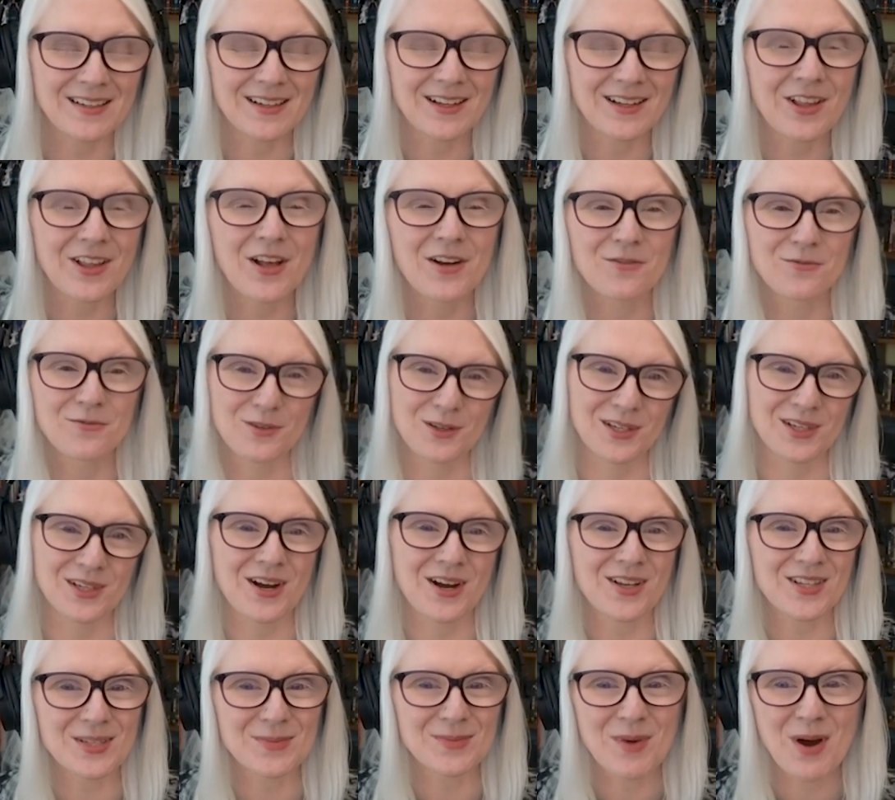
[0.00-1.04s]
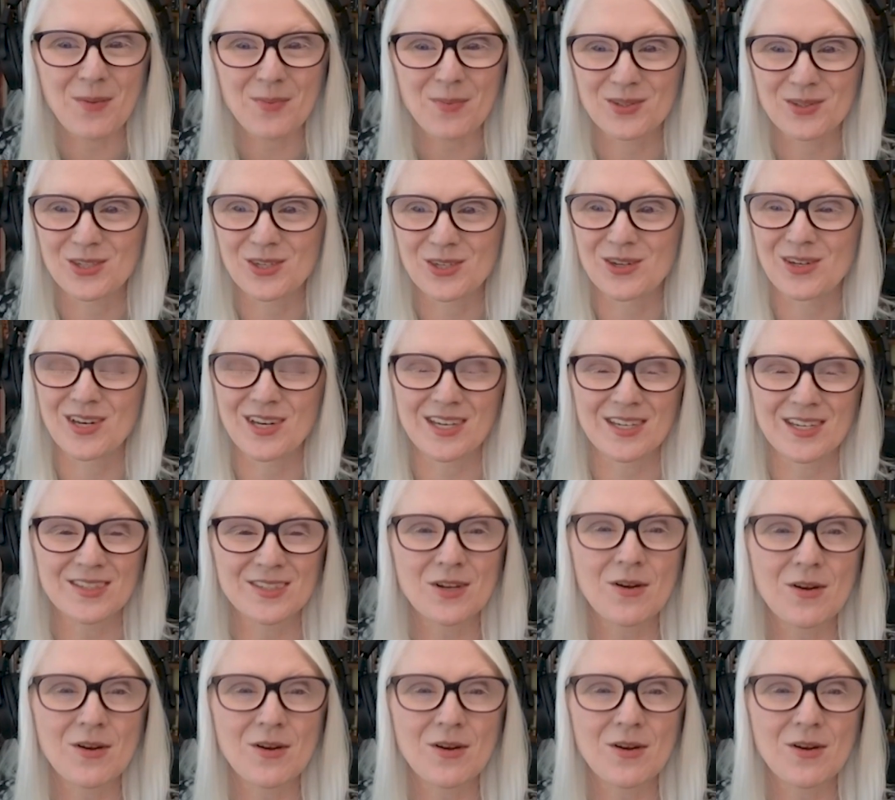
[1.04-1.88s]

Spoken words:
a lot of really awesome opportunities.